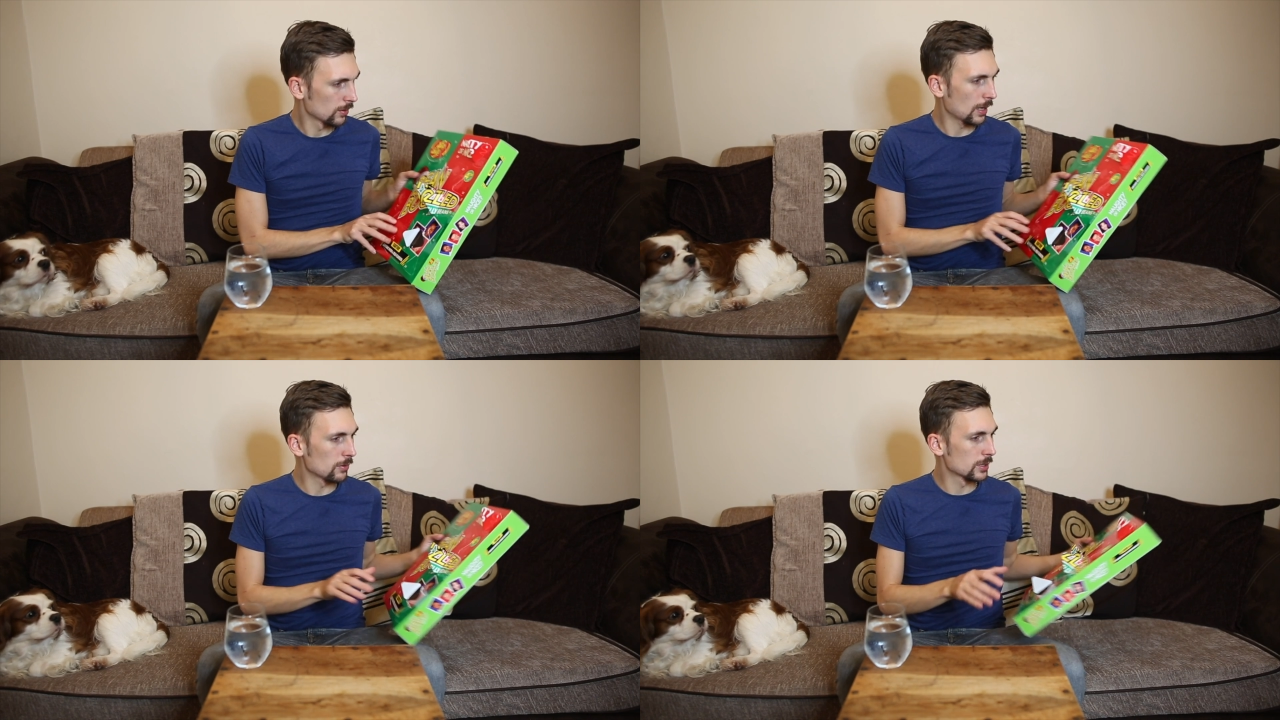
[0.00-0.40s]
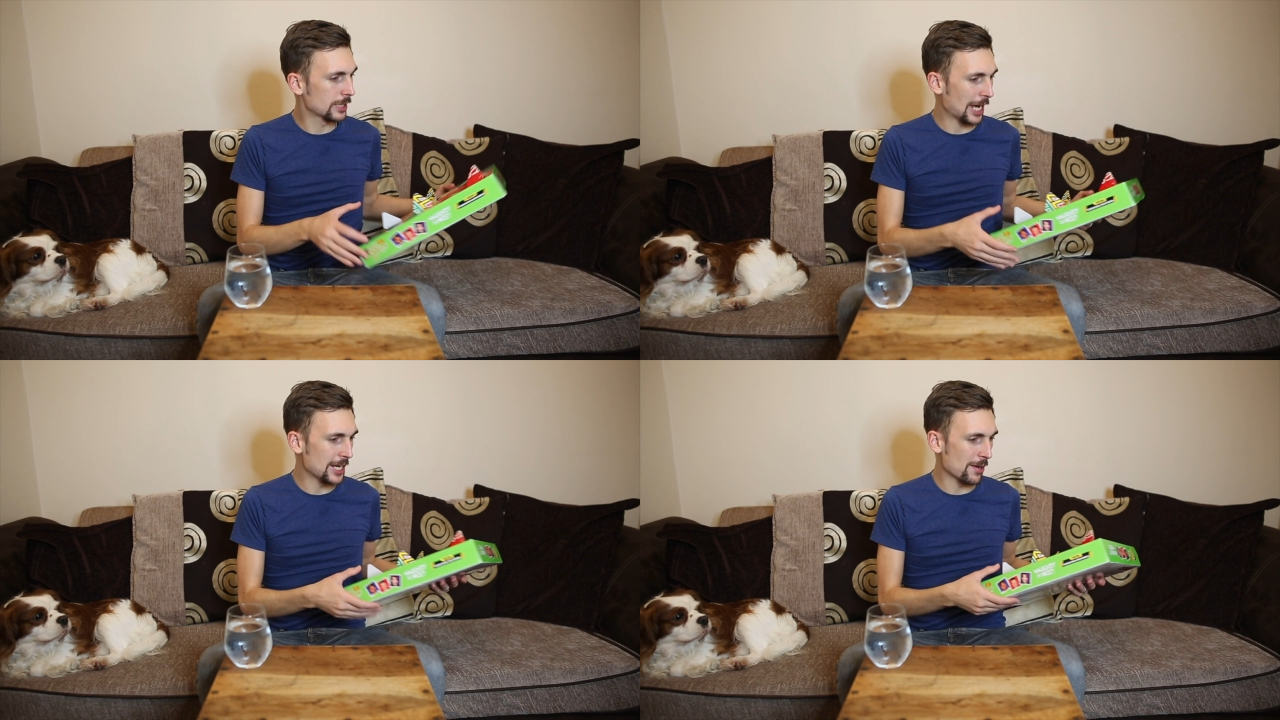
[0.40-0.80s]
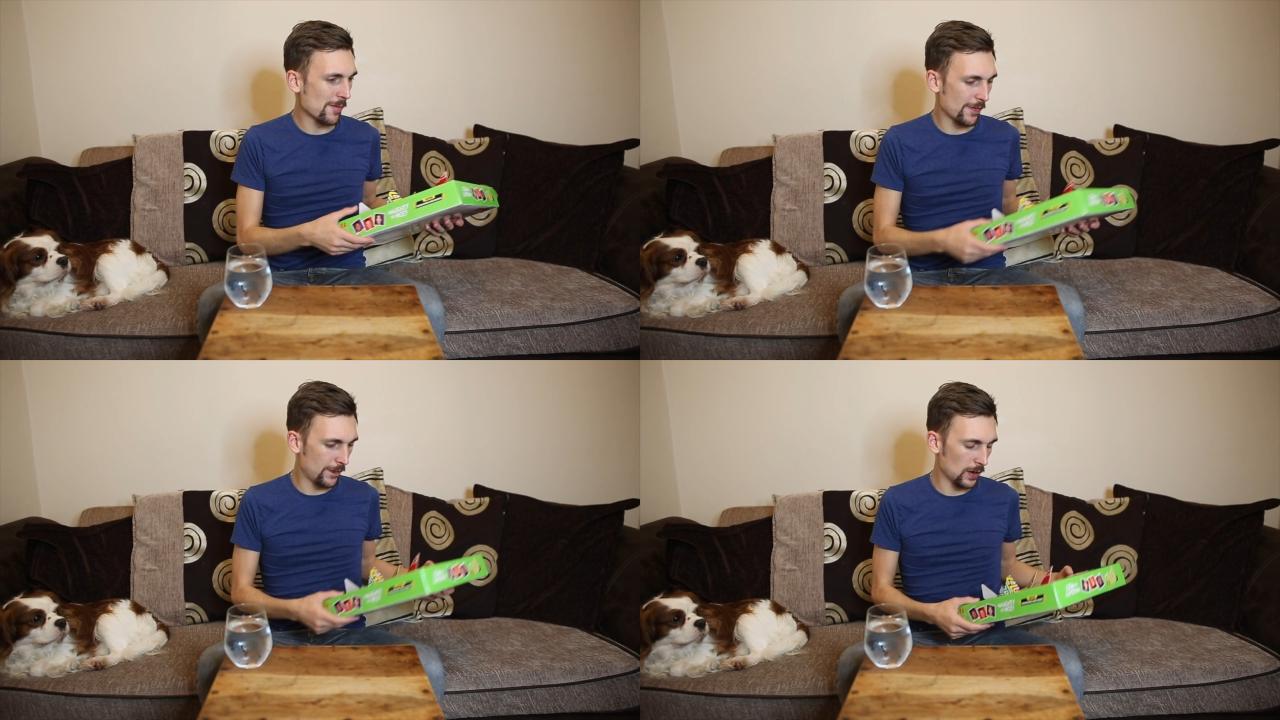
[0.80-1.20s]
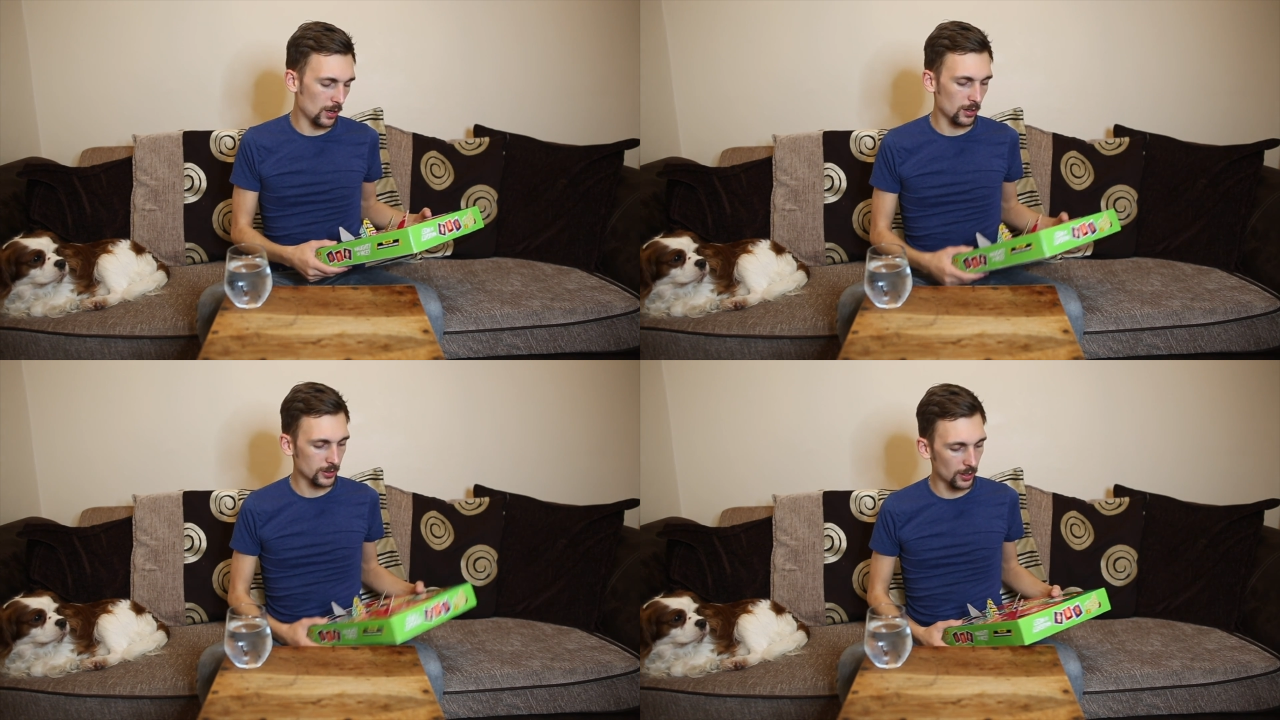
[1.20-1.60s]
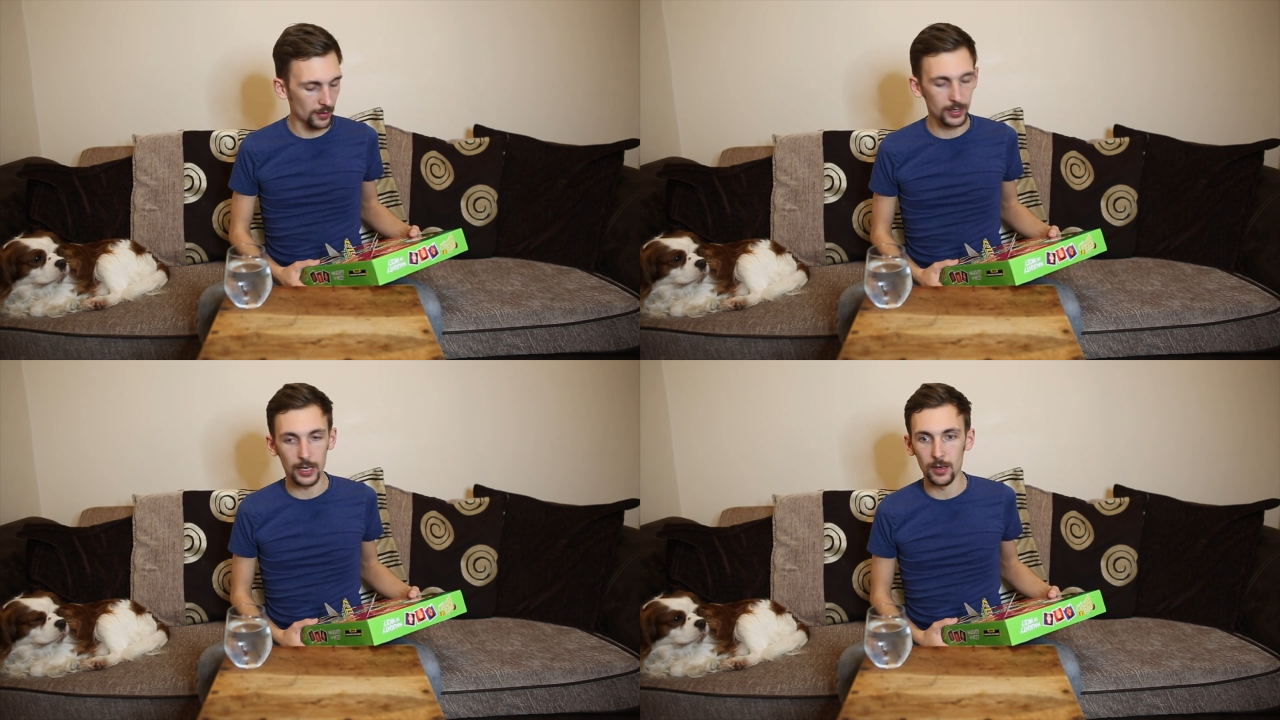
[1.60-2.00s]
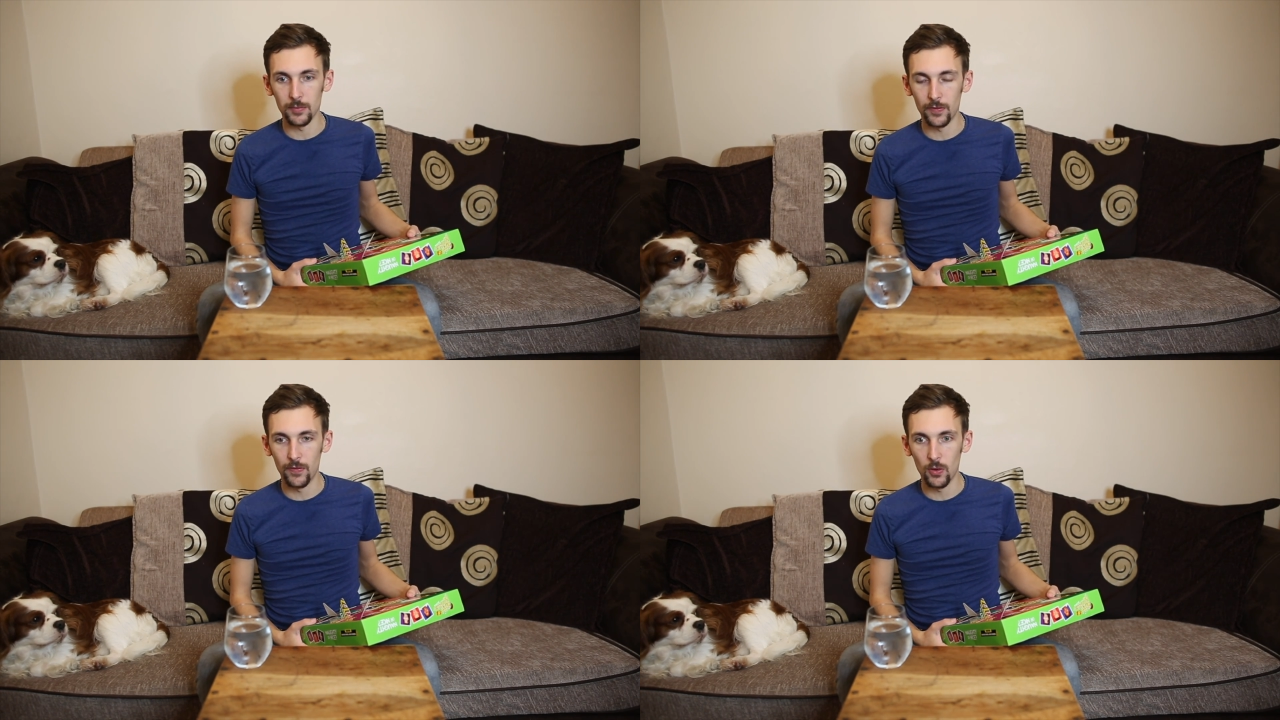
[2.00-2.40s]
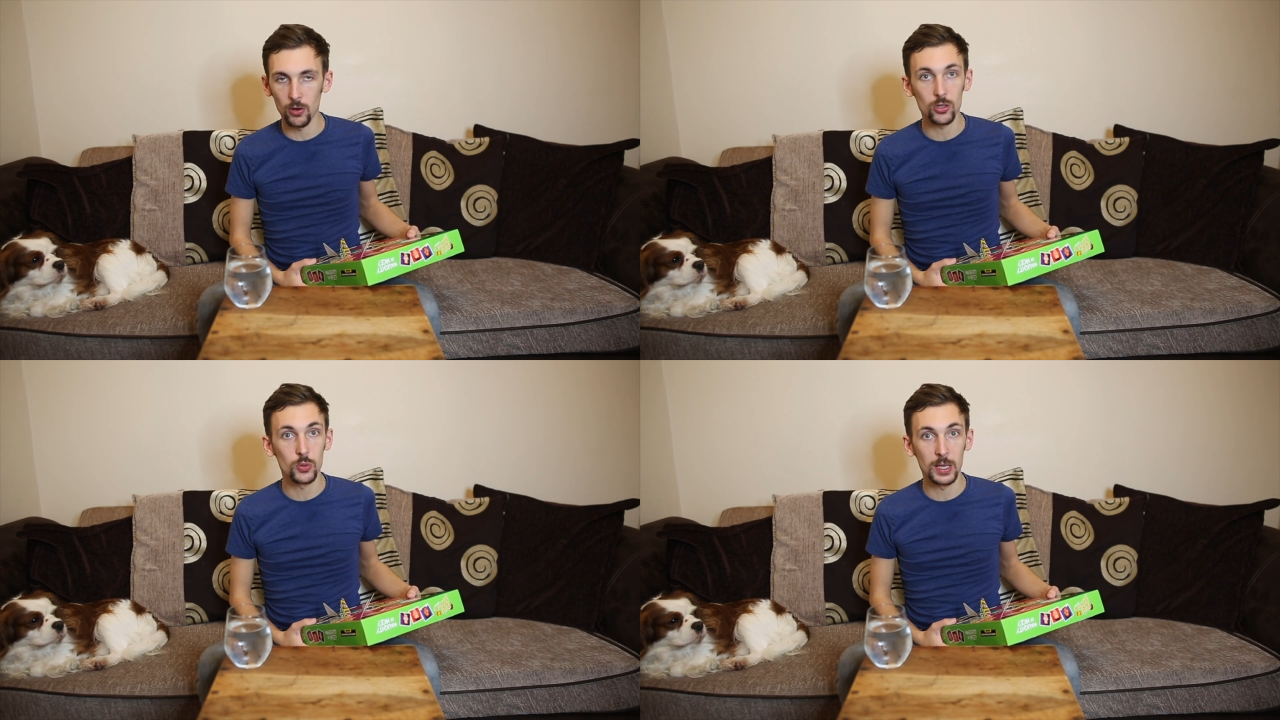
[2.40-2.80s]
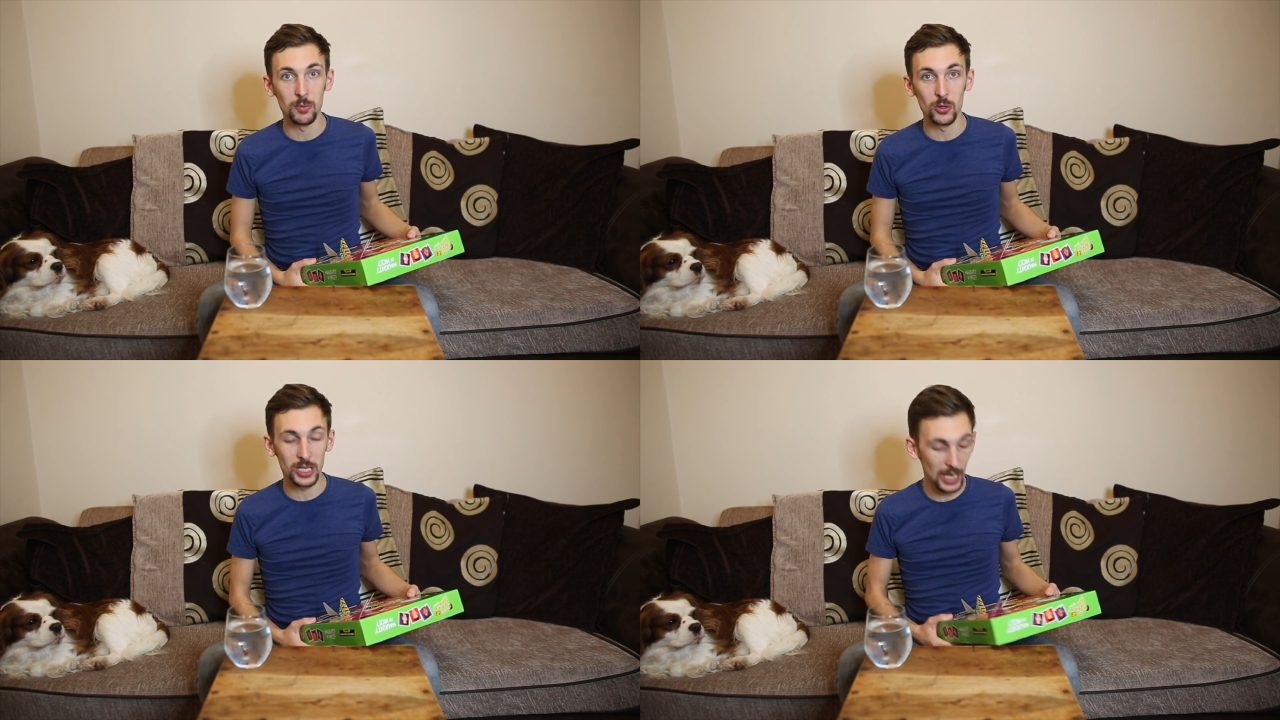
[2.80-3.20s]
That was day number 4. It's only day number 4. I've got 20 more to